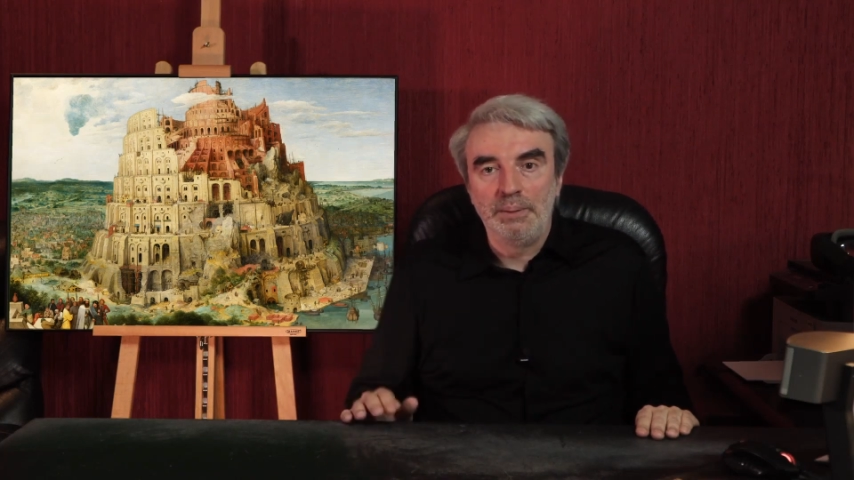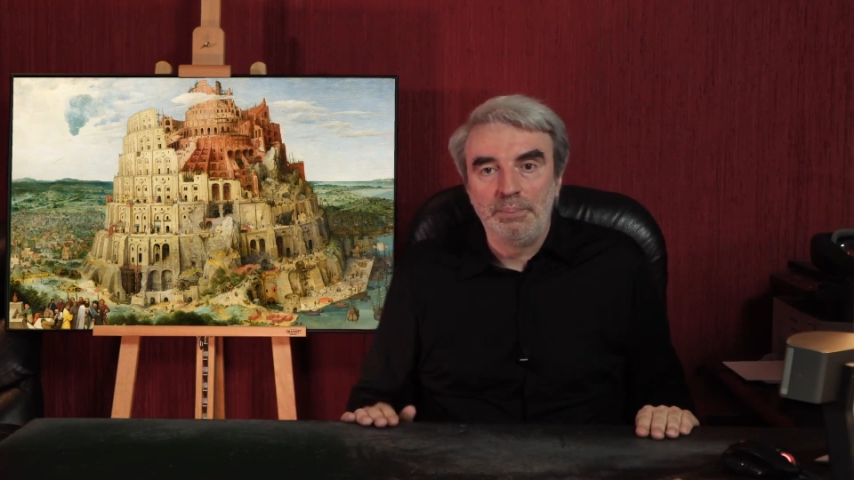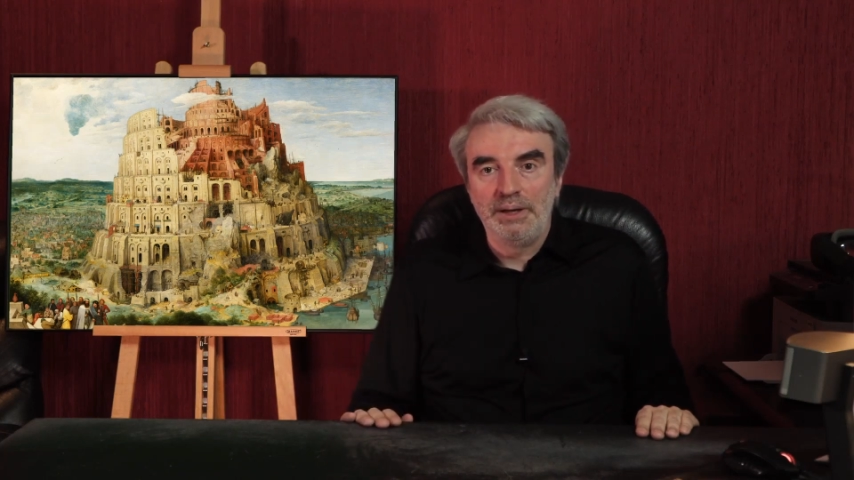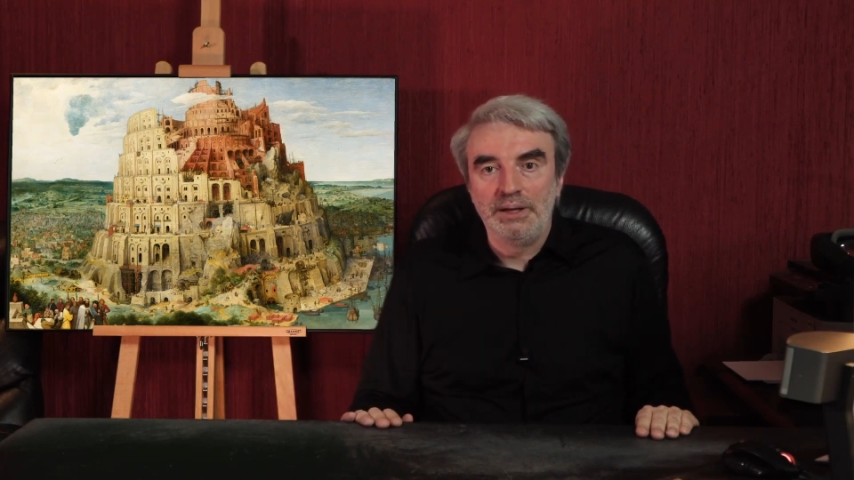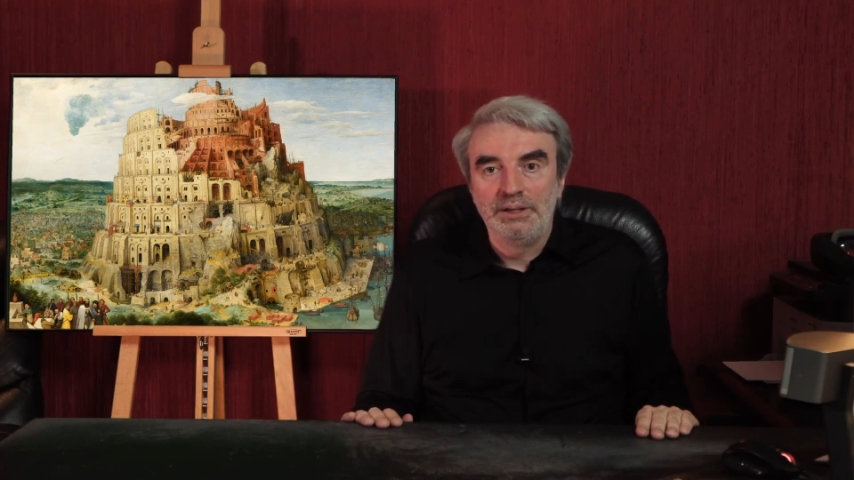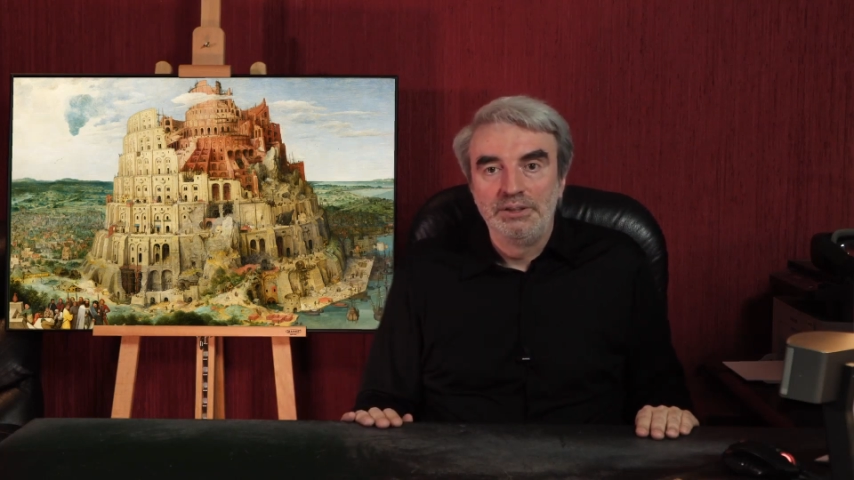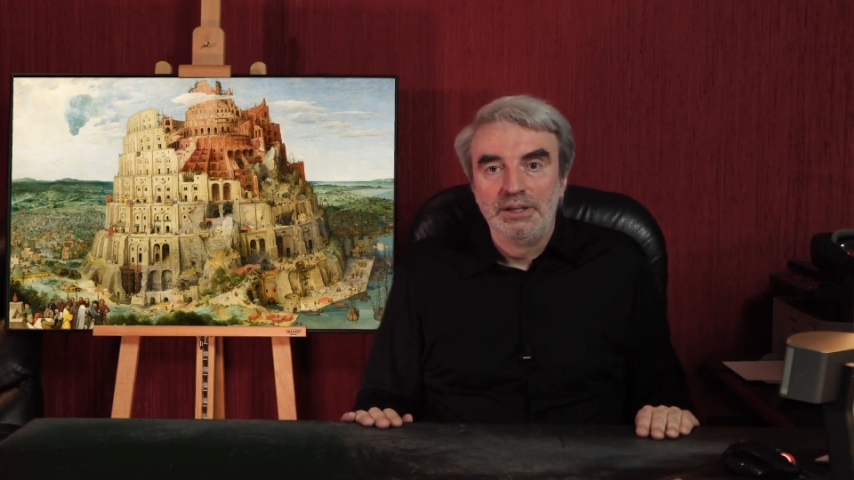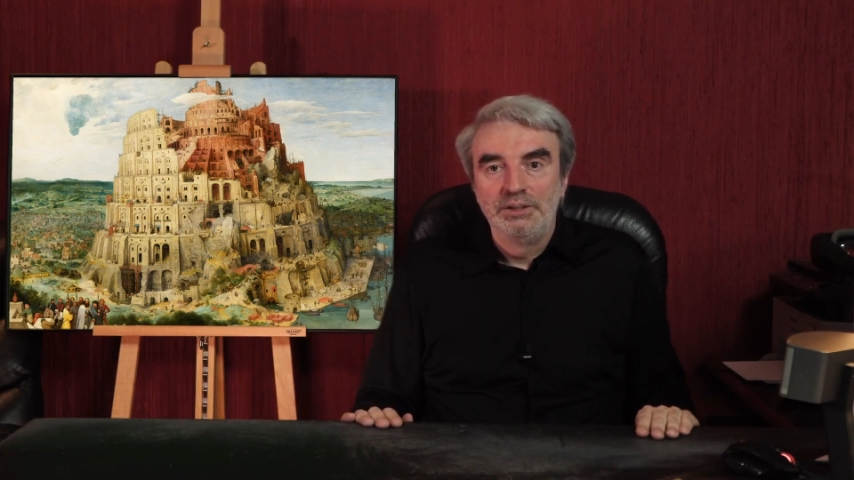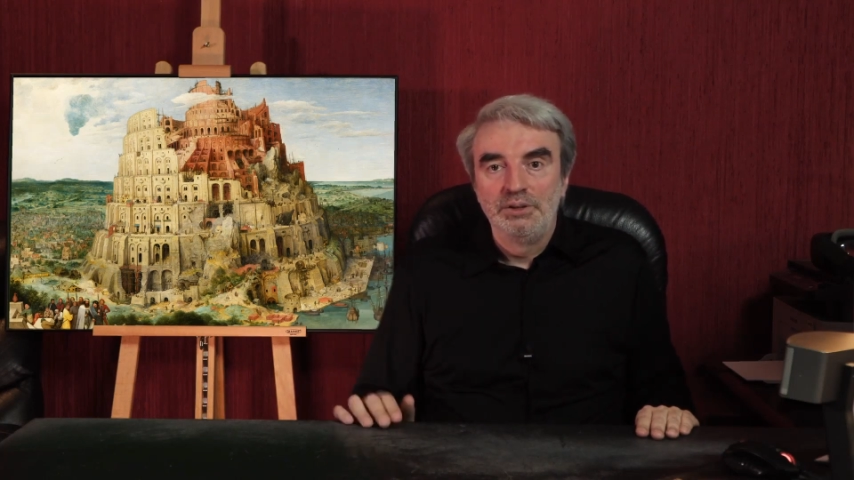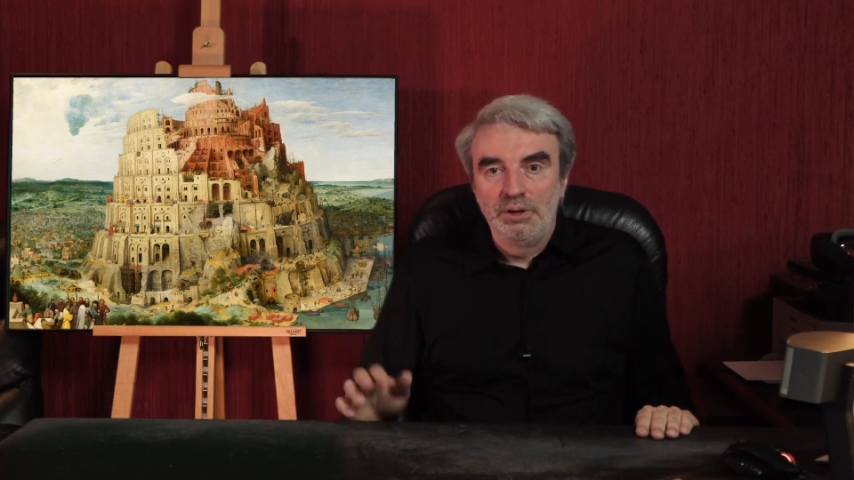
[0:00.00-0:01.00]
but it is
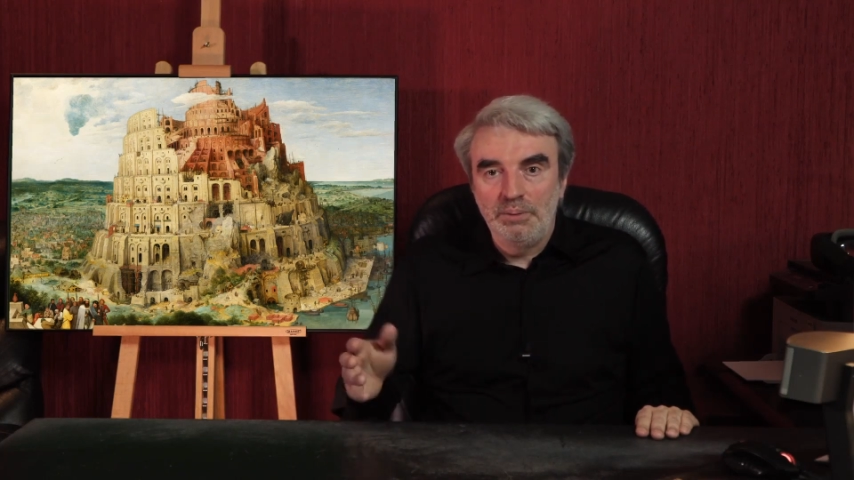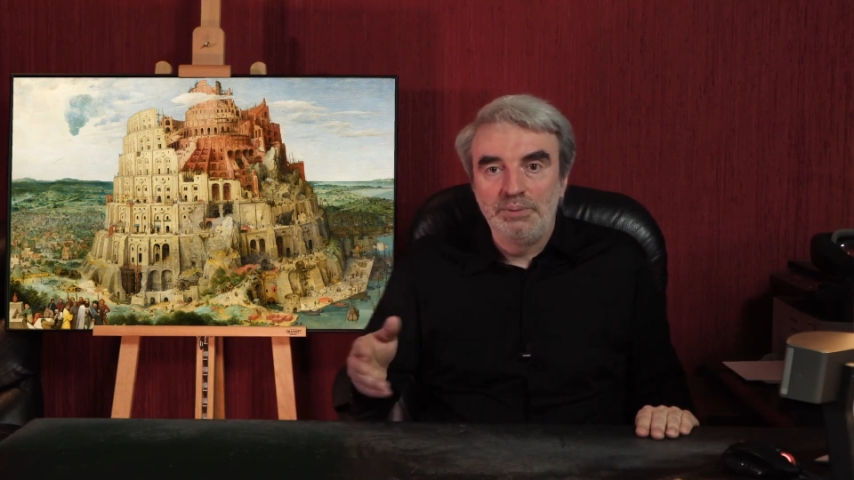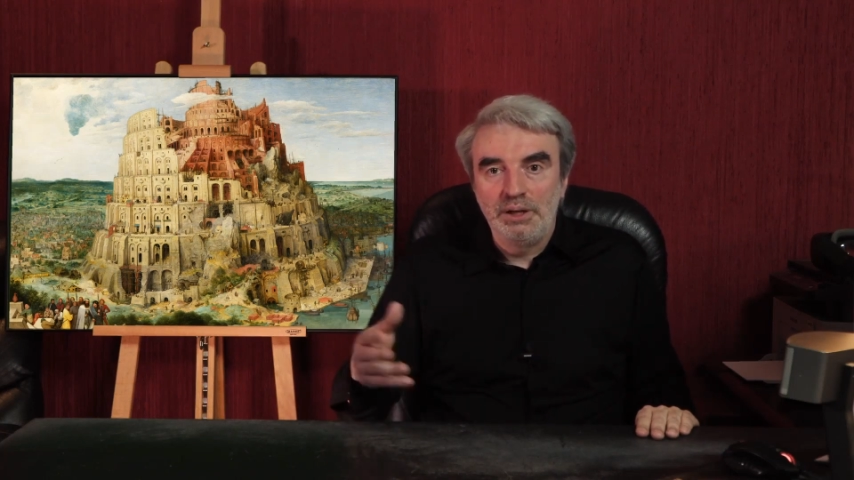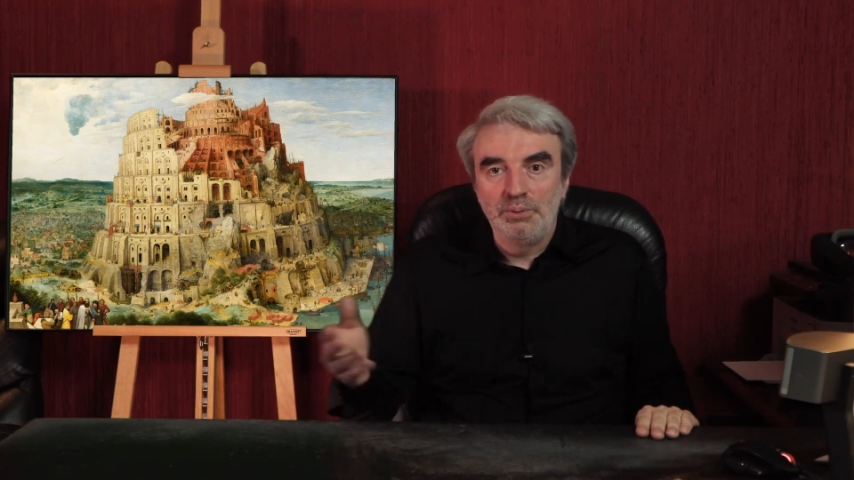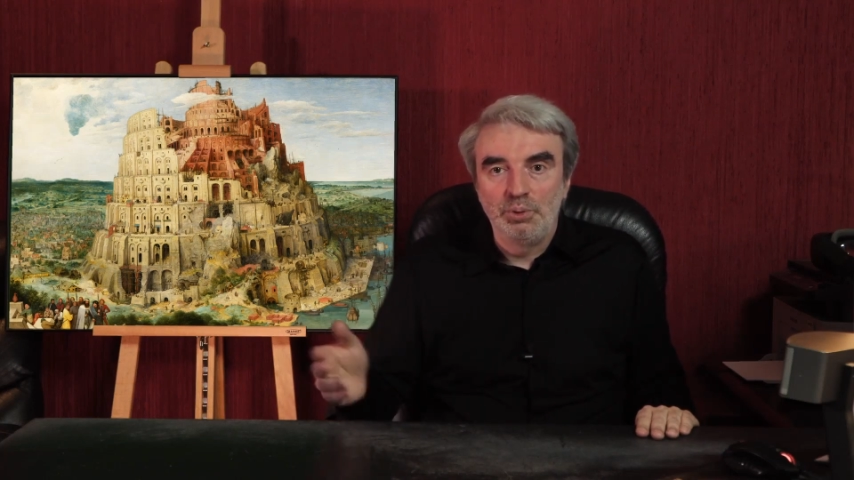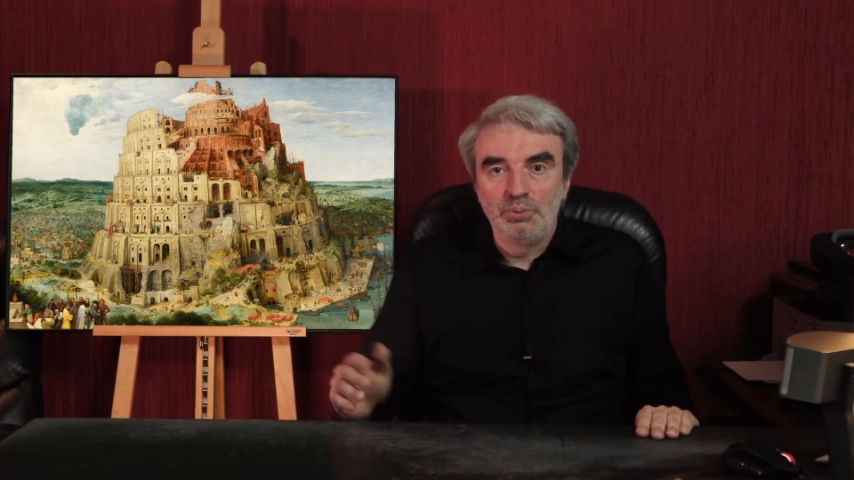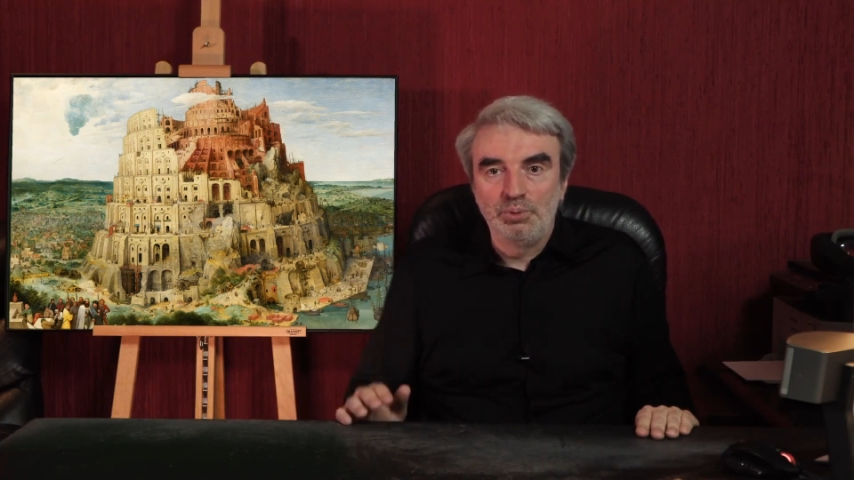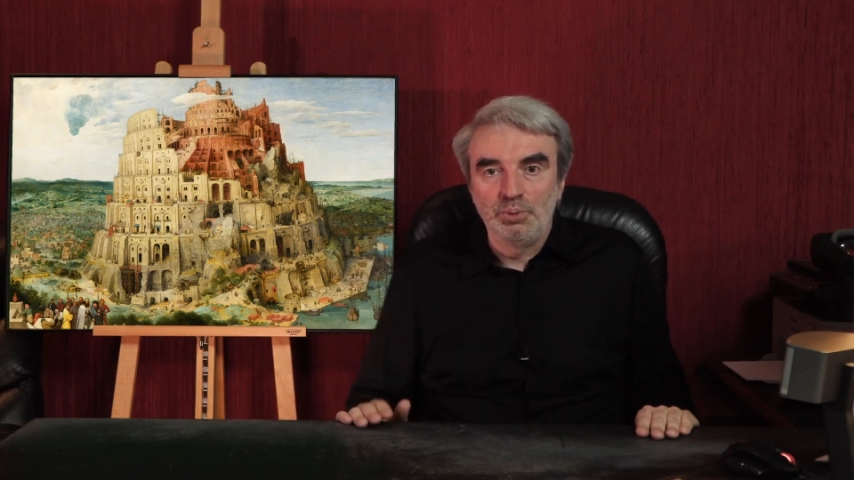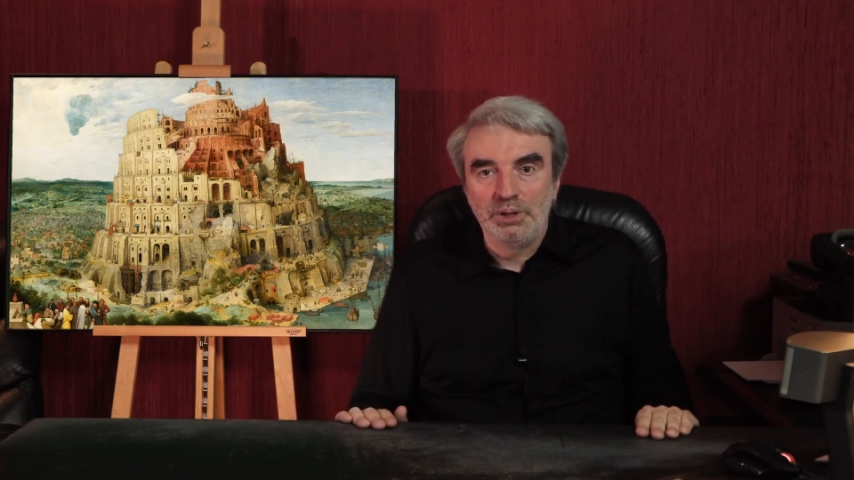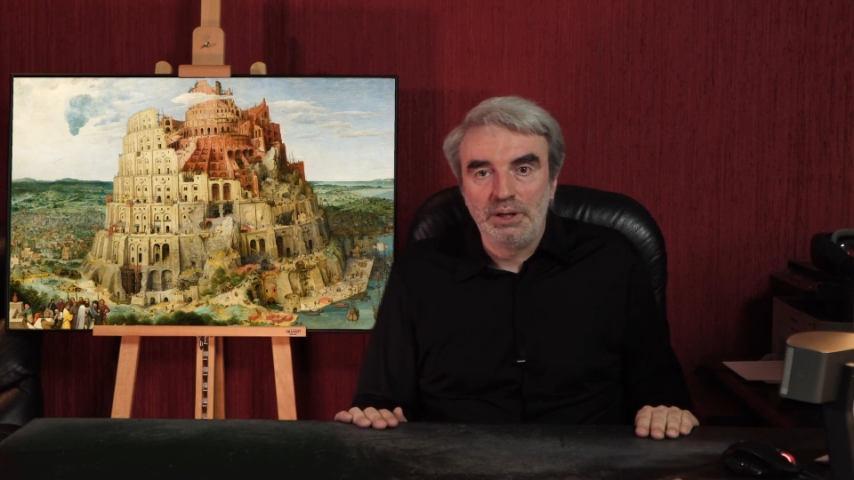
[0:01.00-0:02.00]
these terms that will
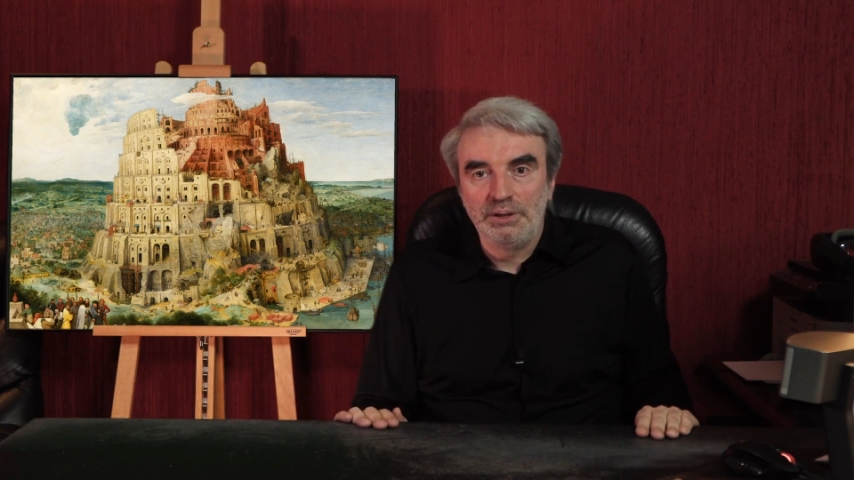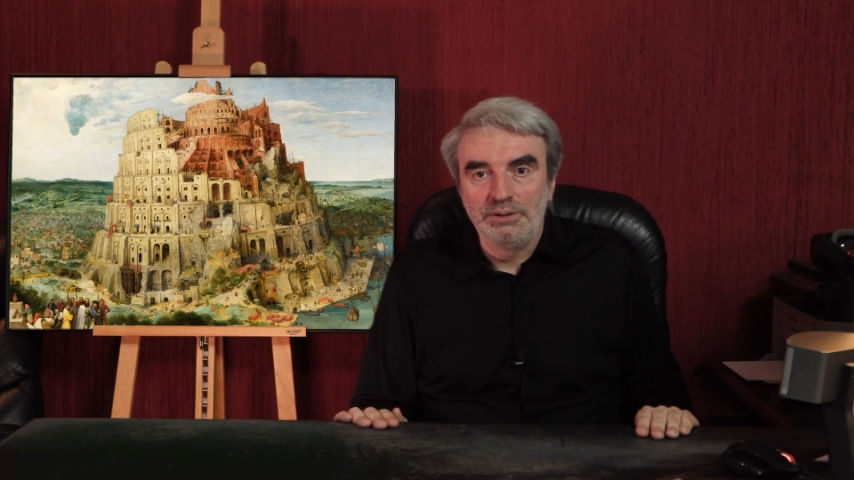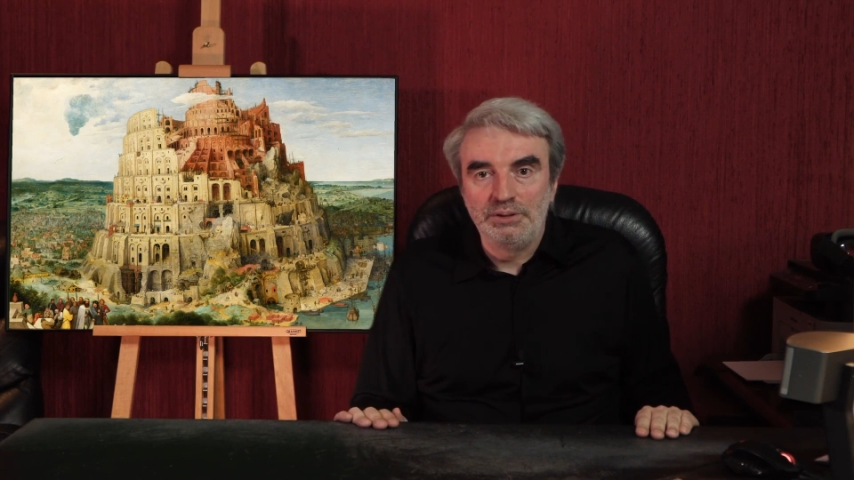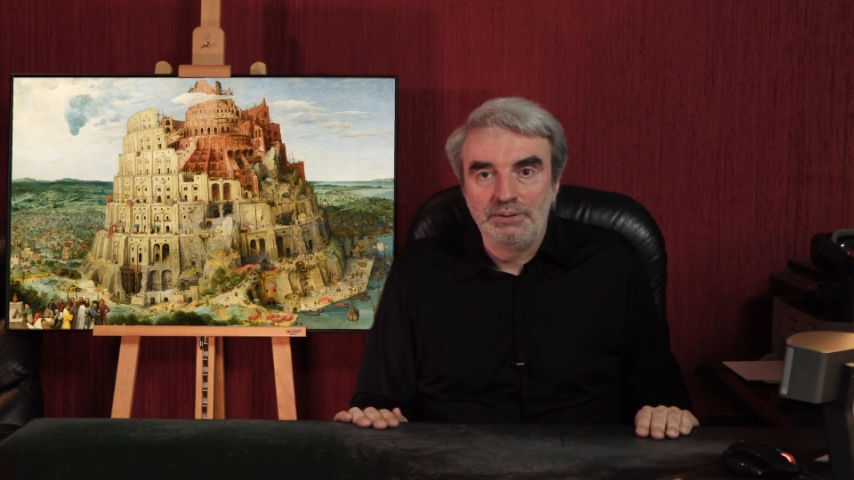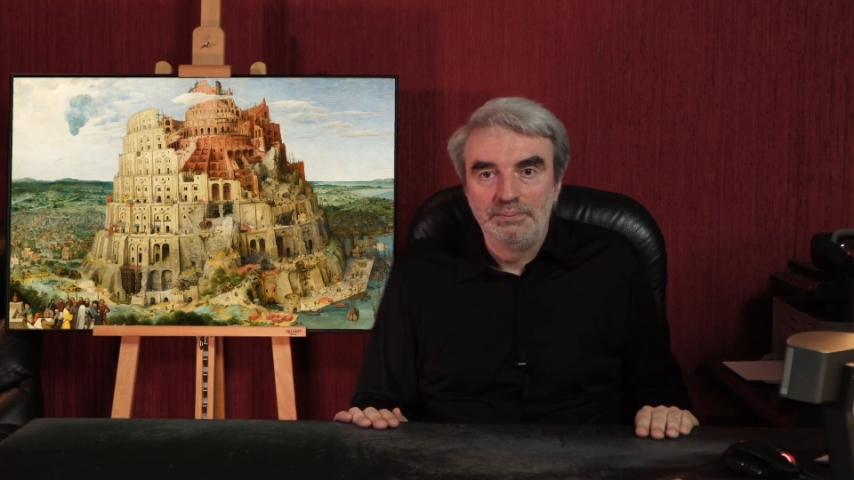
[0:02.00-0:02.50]
ruin us.